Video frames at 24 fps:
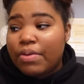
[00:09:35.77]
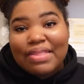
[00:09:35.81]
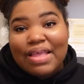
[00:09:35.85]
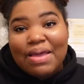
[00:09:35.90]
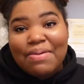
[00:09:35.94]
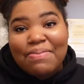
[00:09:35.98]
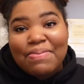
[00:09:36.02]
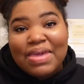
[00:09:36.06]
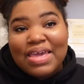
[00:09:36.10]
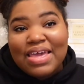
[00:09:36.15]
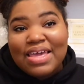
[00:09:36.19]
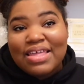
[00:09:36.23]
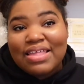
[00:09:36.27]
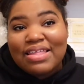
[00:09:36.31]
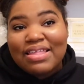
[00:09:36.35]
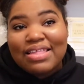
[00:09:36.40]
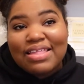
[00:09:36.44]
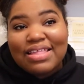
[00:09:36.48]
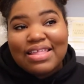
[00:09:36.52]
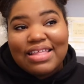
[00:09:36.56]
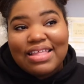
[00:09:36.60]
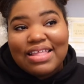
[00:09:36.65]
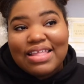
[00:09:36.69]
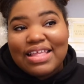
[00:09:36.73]
I mean,
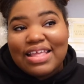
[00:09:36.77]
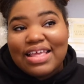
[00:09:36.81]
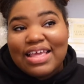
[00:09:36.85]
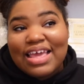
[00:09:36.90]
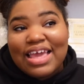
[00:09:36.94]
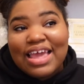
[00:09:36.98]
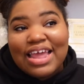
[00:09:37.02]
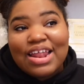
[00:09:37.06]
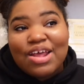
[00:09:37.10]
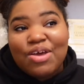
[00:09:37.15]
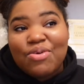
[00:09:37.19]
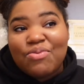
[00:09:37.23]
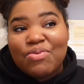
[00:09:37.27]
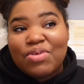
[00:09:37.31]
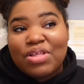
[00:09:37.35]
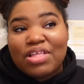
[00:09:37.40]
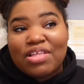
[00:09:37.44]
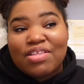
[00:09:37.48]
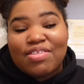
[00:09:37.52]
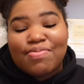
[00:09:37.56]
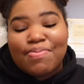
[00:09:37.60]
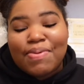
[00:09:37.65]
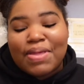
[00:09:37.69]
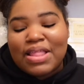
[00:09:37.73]
he didn't
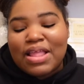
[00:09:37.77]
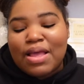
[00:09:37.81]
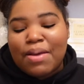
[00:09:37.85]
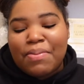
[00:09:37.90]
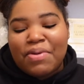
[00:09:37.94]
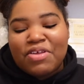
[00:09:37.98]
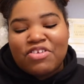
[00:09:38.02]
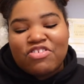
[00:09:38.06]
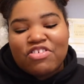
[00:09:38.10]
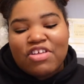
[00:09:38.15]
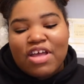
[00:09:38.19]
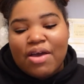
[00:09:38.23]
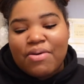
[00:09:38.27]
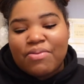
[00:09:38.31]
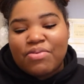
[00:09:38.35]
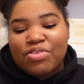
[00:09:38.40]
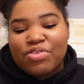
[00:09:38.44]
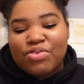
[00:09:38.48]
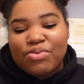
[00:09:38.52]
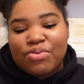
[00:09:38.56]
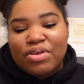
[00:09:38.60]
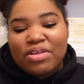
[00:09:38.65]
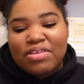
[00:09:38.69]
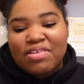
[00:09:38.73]
really spend that much time with
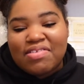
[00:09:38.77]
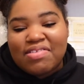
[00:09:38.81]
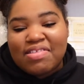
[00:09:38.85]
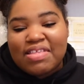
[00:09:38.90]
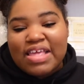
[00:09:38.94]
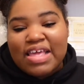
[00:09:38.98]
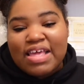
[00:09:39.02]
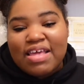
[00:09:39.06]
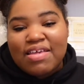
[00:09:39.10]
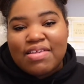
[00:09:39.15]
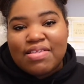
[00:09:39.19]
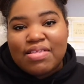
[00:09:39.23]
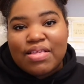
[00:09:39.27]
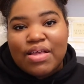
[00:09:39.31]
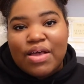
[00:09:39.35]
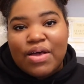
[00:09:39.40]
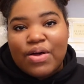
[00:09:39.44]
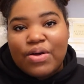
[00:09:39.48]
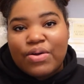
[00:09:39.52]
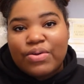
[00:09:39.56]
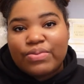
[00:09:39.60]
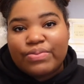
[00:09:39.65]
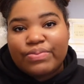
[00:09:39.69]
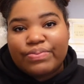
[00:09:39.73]
Serena C.
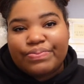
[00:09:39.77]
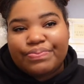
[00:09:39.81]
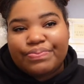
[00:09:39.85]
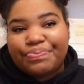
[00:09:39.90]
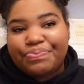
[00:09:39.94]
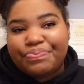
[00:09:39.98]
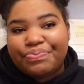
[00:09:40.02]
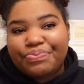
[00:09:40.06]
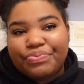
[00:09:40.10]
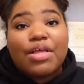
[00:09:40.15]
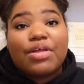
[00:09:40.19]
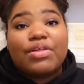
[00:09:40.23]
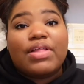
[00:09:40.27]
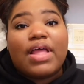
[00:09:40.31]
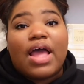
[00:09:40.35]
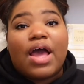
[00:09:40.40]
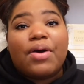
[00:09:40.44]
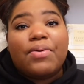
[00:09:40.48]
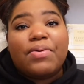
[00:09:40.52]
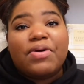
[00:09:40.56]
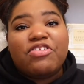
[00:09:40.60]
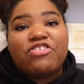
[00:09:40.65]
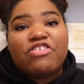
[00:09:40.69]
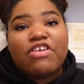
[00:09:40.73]
So
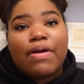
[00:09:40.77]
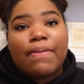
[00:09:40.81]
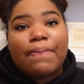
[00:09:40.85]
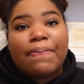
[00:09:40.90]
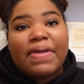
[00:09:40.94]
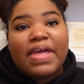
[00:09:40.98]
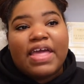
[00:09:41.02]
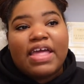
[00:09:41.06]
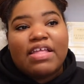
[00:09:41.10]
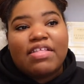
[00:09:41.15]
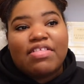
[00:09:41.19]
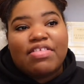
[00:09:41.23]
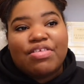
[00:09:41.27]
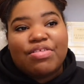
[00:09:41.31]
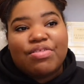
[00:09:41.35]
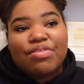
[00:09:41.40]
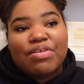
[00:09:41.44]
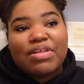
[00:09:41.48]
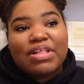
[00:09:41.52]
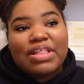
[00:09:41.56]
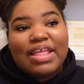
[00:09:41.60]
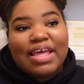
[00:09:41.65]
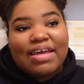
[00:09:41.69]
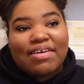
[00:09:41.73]
now we jump into
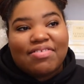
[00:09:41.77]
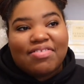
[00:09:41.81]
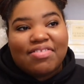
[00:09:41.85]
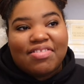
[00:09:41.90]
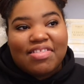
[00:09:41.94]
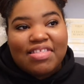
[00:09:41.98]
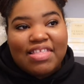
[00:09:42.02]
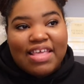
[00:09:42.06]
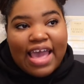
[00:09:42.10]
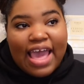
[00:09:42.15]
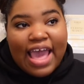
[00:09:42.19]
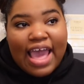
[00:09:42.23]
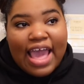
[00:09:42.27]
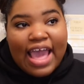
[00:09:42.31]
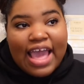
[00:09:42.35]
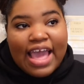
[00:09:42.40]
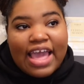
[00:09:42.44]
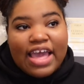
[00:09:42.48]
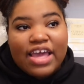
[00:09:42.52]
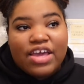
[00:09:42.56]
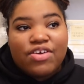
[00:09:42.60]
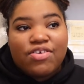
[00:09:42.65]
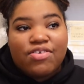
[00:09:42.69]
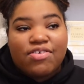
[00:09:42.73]
the next day,
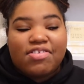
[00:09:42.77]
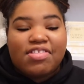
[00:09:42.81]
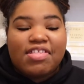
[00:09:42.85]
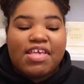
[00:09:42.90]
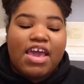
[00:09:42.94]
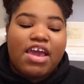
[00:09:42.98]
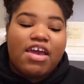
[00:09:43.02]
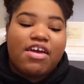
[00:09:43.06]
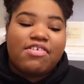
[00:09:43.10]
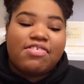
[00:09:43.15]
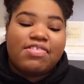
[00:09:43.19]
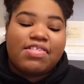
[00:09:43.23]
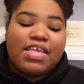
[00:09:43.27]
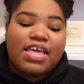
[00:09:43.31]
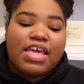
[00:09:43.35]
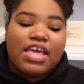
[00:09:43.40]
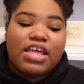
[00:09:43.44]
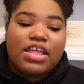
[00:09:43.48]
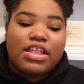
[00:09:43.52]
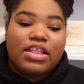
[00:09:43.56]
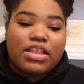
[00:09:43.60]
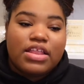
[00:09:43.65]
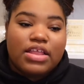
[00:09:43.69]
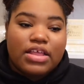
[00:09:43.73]
and Chris
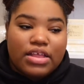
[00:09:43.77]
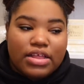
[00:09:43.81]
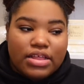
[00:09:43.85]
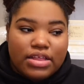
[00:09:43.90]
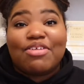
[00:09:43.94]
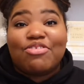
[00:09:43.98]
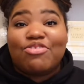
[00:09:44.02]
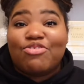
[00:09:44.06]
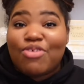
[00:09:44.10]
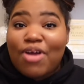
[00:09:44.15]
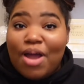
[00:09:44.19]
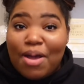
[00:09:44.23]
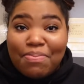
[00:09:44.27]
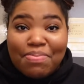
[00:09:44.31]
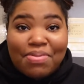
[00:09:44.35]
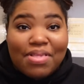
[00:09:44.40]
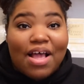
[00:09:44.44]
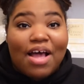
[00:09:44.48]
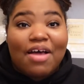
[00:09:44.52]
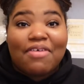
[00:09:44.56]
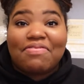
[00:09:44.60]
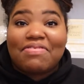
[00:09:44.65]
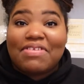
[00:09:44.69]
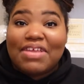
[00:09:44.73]
Harrison drops
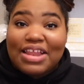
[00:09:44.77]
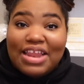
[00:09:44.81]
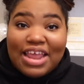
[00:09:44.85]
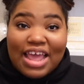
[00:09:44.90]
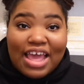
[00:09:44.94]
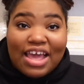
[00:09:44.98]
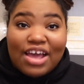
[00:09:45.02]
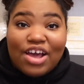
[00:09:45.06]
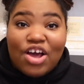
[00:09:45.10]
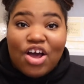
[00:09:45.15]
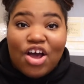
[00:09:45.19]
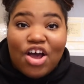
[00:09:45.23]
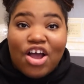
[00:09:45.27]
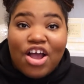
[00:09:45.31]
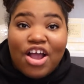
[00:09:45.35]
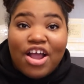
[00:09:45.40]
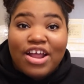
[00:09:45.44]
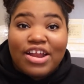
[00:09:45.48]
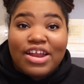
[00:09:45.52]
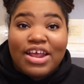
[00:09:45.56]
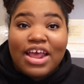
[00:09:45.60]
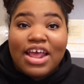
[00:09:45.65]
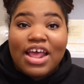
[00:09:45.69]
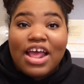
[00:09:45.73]
off the date
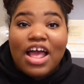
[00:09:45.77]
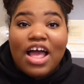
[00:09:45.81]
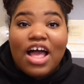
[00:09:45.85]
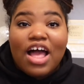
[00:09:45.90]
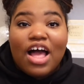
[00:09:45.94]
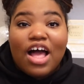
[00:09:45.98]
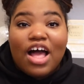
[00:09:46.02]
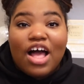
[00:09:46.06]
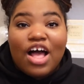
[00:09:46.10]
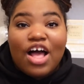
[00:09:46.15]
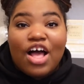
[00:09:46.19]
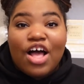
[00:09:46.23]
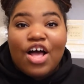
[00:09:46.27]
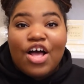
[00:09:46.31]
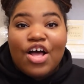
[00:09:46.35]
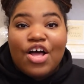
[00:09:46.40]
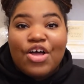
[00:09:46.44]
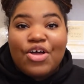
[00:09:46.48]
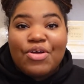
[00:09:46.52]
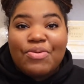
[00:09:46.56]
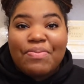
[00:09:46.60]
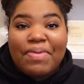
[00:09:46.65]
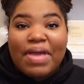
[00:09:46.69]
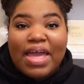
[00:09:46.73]
card
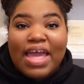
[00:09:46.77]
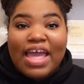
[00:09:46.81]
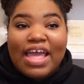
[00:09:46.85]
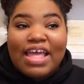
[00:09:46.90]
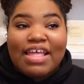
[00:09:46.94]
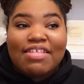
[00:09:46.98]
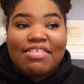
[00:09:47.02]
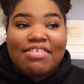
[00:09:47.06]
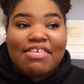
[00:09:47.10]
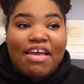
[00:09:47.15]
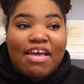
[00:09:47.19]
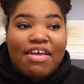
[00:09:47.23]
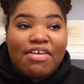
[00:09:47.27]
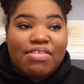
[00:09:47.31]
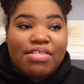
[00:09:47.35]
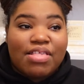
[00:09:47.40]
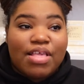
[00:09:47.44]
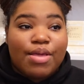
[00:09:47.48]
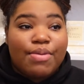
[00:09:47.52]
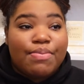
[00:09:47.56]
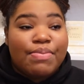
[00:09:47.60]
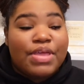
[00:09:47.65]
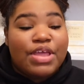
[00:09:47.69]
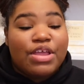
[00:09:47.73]
and tells
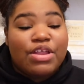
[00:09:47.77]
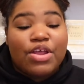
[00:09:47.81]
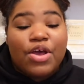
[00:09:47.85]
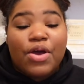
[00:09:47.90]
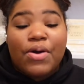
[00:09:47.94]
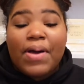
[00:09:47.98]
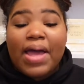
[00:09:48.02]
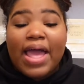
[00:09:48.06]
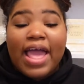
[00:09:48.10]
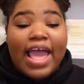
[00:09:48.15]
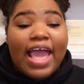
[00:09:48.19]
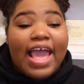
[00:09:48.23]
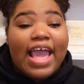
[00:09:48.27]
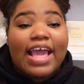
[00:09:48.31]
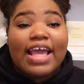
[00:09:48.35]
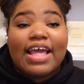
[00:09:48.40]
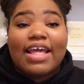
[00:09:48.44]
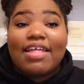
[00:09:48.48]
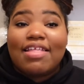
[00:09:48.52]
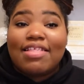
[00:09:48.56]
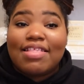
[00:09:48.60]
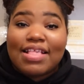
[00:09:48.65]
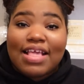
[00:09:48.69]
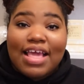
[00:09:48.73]
him, you know, hey,
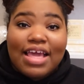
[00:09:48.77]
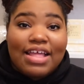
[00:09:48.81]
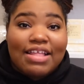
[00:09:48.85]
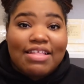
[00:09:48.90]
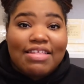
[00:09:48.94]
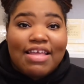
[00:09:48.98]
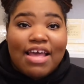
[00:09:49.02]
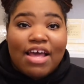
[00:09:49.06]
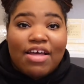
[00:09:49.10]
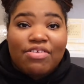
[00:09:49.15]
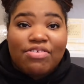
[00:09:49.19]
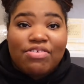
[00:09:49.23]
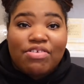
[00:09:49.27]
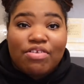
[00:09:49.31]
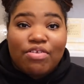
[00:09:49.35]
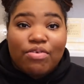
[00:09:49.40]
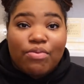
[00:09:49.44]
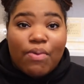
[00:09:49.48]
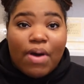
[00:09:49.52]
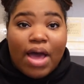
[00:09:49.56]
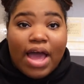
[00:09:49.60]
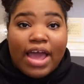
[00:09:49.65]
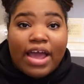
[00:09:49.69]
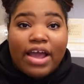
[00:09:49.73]
it's getting down to the
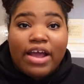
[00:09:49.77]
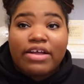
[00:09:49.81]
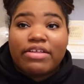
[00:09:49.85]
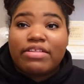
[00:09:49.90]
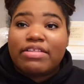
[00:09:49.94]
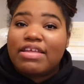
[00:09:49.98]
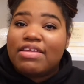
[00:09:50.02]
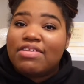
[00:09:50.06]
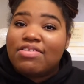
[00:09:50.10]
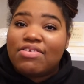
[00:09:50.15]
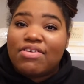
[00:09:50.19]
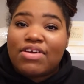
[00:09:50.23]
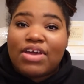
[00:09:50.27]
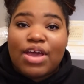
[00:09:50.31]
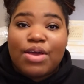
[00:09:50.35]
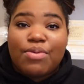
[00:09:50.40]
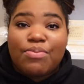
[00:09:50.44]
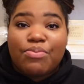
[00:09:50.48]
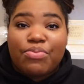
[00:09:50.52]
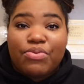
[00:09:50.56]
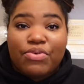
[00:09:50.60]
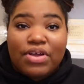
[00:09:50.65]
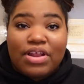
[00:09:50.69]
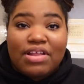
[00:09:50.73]
wire. Things are
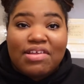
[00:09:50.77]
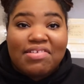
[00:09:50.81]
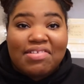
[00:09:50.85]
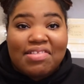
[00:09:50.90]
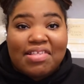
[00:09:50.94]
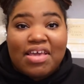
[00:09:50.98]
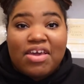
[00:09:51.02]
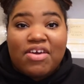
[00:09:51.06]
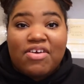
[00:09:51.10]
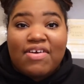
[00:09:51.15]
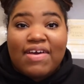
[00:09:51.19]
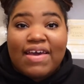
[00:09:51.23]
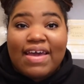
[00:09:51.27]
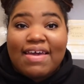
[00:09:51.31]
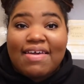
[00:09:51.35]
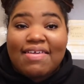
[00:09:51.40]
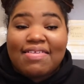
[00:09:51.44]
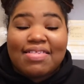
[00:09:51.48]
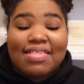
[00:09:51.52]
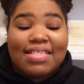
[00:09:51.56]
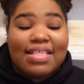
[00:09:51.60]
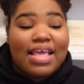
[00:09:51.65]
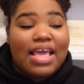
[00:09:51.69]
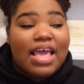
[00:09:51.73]
getting pretty
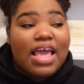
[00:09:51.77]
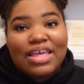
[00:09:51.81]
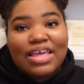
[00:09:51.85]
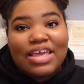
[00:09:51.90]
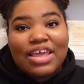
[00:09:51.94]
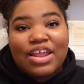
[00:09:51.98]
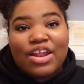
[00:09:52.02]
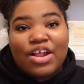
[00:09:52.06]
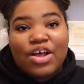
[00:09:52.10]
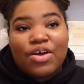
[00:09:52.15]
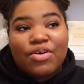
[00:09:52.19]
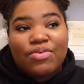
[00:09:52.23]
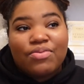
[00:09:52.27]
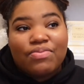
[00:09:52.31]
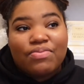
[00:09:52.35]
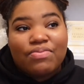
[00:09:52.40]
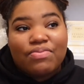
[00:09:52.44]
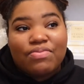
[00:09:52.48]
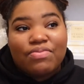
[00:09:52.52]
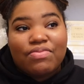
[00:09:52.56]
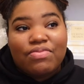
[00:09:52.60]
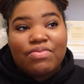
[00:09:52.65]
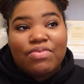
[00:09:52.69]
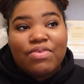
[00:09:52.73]
serious. You know,
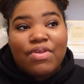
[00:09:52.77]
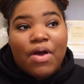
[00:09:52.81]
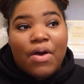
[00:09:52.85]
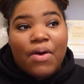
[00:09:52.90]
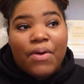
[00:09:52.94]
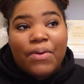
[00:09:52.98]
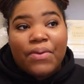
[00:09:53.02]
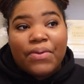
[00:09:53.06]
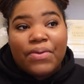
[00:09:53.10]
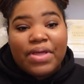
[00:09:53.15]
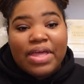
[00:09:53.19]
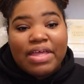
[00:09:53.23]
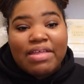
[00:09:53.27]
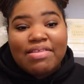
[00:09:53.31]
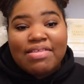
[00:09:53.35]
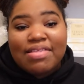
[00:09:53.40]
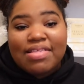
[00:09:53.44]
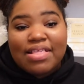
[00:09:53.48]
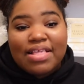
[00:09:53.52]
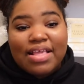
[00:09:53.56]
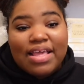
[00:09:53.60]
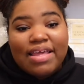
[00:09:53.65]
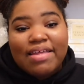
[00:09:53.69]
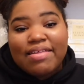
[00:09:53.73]
no,
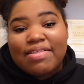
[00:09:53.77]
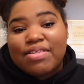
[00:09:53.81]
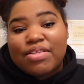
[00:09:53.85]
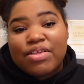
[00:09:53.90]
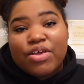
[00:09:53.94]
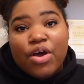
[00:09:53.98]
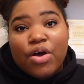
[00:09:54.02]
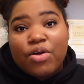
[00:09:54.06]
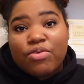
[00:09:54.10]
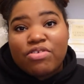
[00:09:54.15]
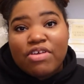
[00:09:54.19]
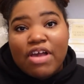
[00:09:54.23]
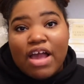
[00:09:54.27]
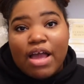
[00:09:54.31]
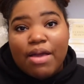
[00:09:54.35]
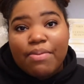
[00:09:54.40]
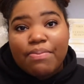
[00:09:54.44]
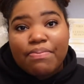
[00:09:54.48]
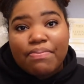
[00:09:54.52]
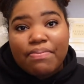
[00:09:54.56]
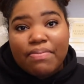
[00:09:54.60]
it's go time.